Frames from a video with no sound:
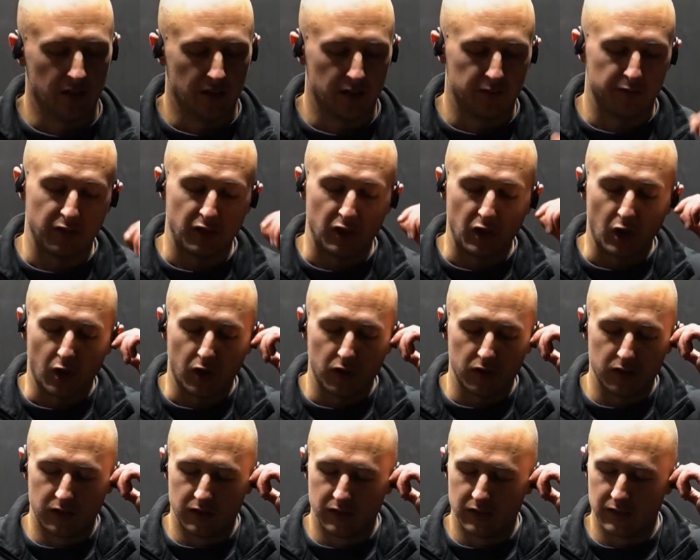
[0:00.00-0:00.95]
If you're
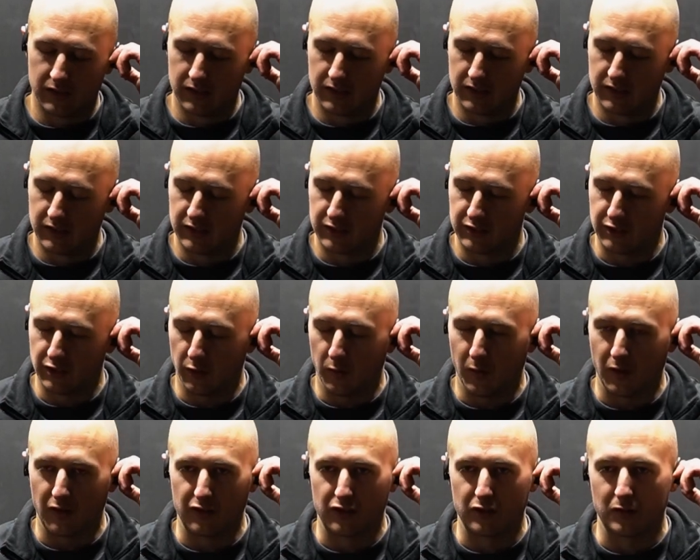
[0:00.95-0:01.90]
not, don't
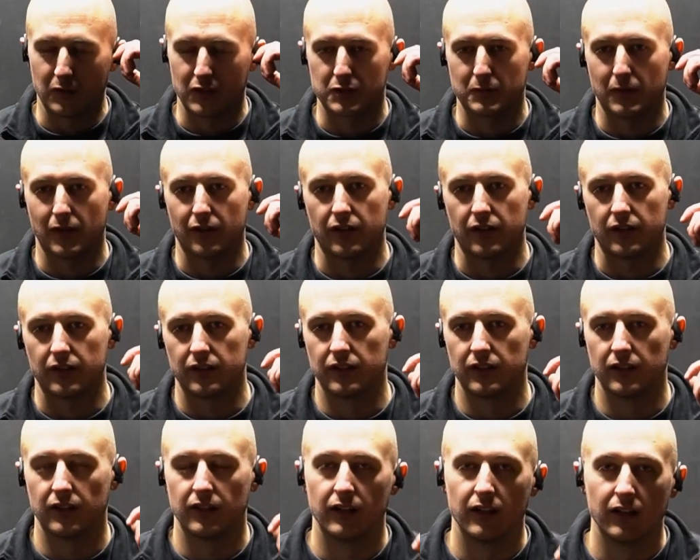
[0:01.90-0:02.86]
worry too much about it.
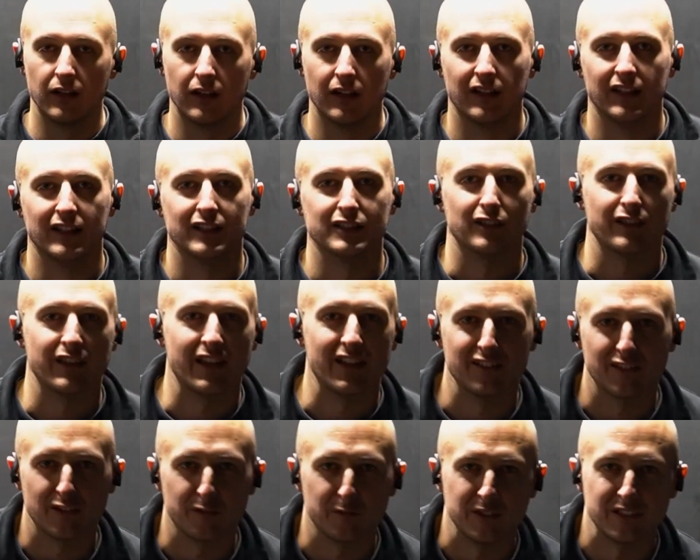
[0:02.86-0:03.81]
It's not the
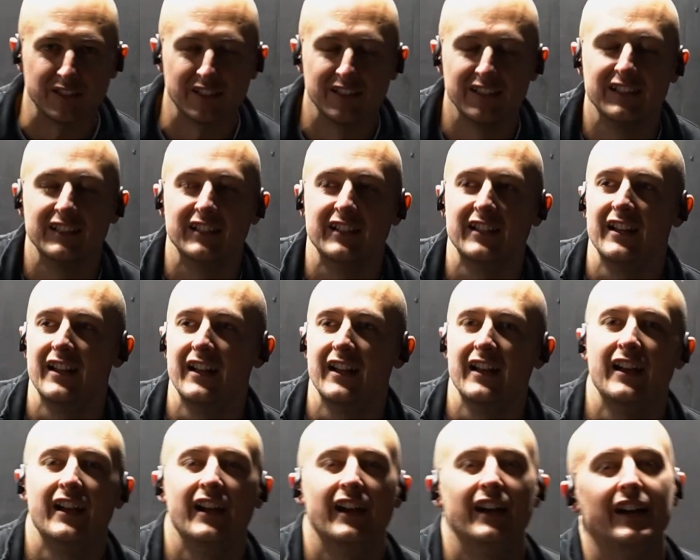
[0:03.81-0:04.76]
end of the world.
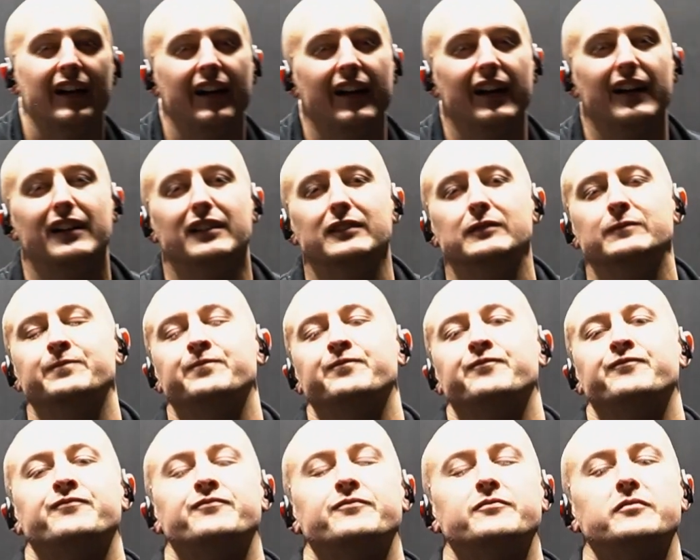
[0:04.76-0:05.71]

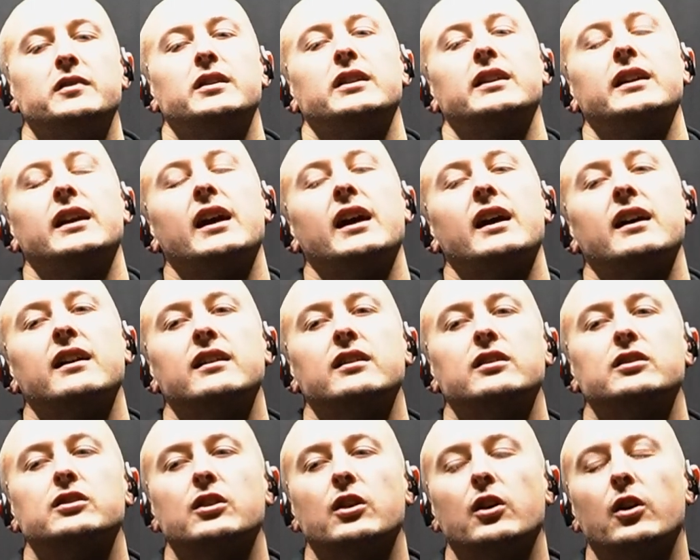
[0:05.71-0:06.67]
But yeah,
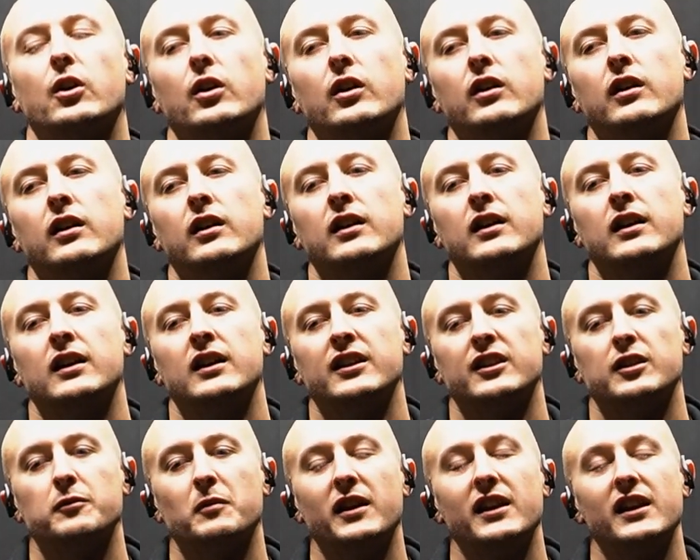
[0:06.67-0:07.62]
so
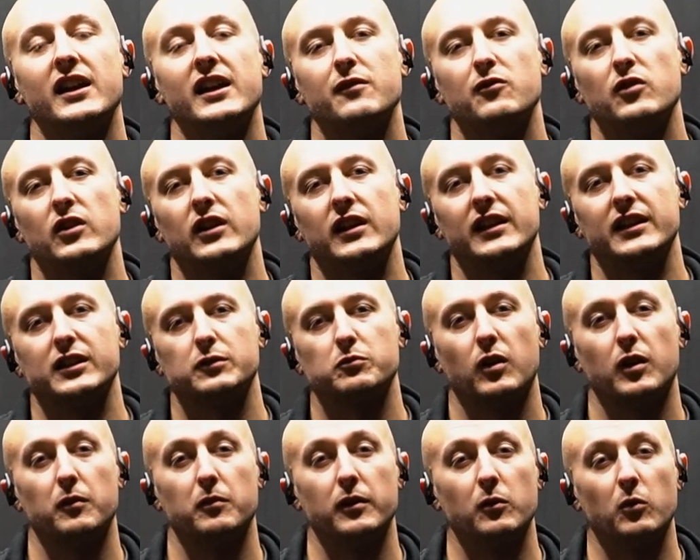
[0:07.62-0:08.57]
the main aim really is
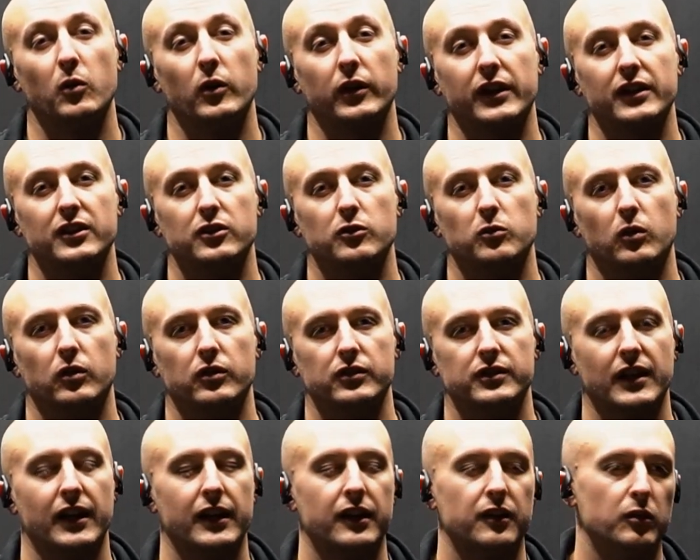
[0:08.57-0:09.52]
probably working towards
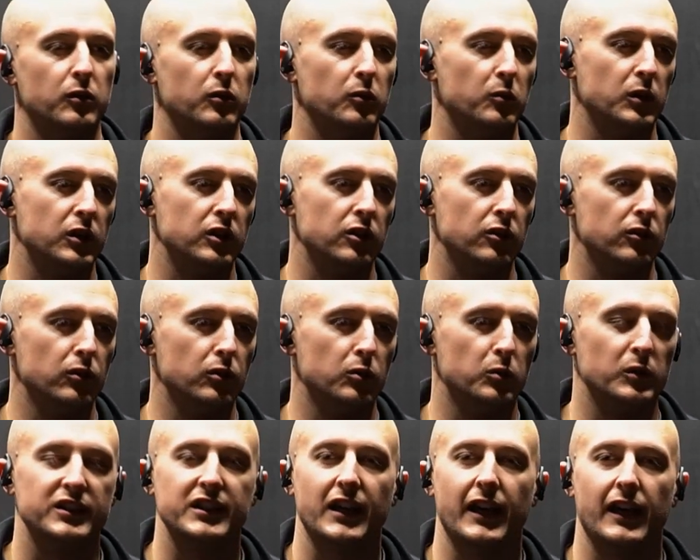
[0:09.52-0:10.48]
that. We
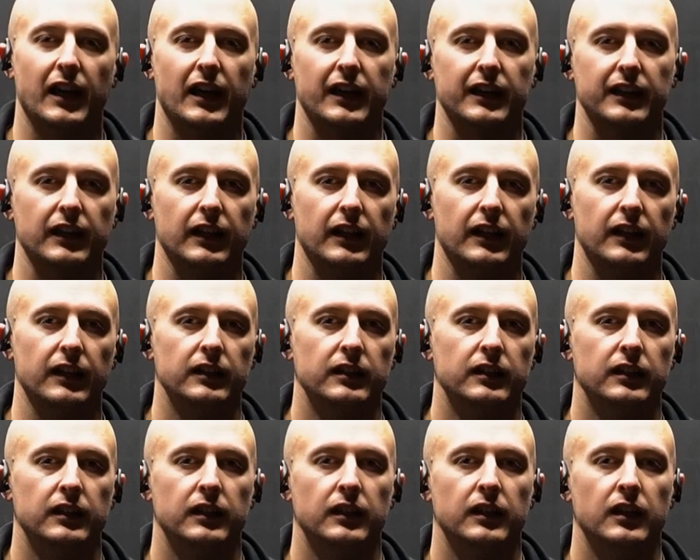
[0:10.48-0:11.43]
set like a
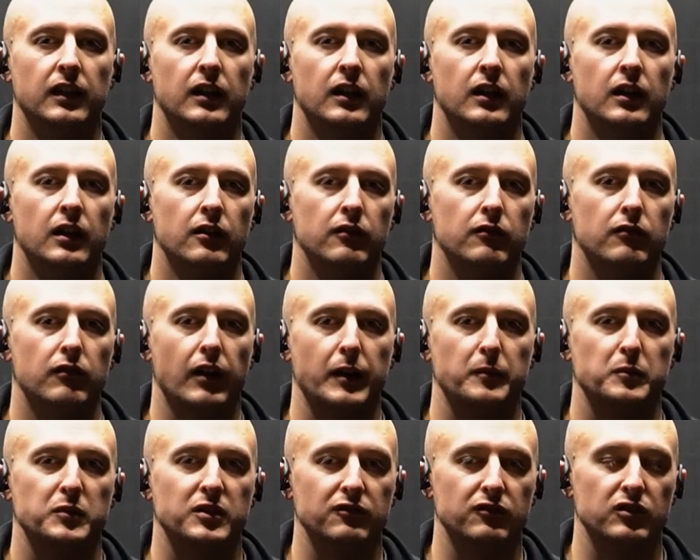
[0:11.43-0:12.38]

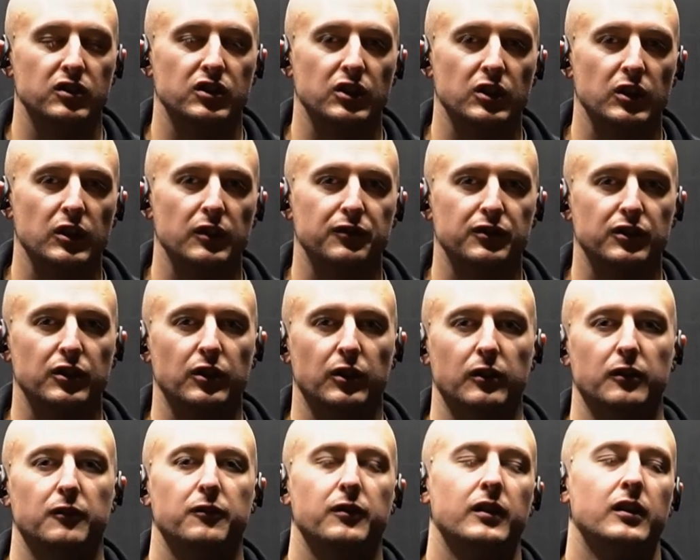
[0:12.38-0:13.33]
reps in reserve, sort
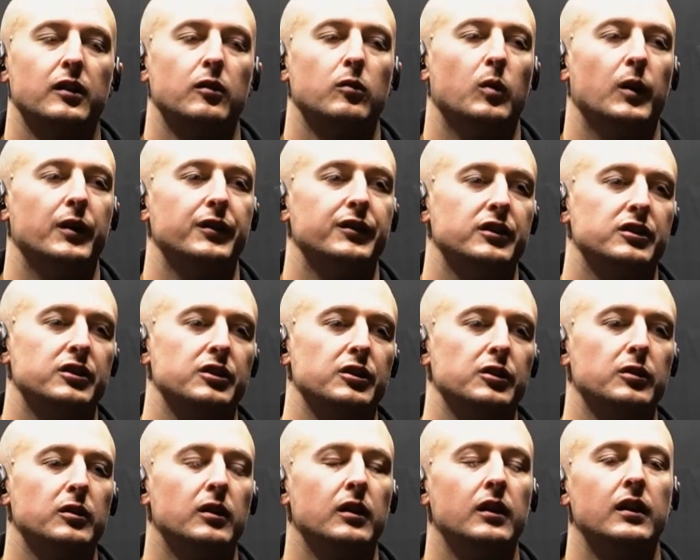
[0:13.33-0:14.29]
of 1 to
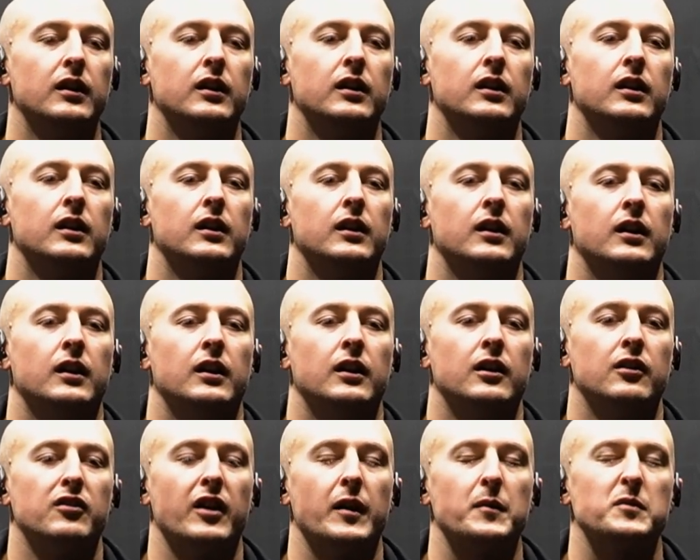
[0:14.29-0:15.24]
2
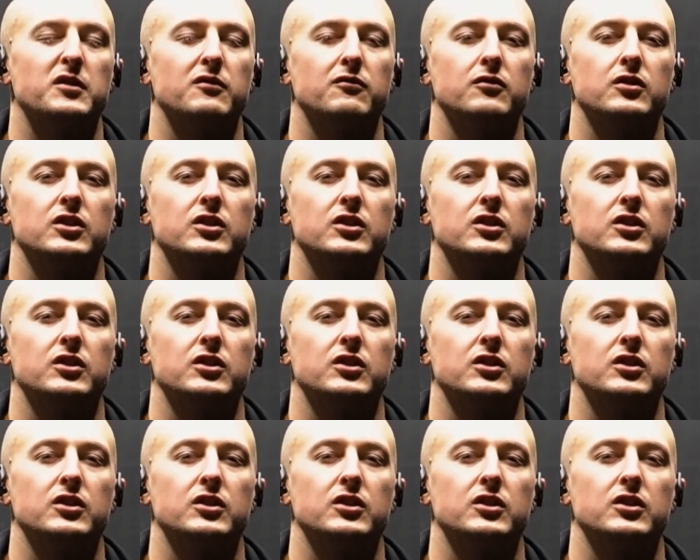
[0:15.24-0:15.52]
reps in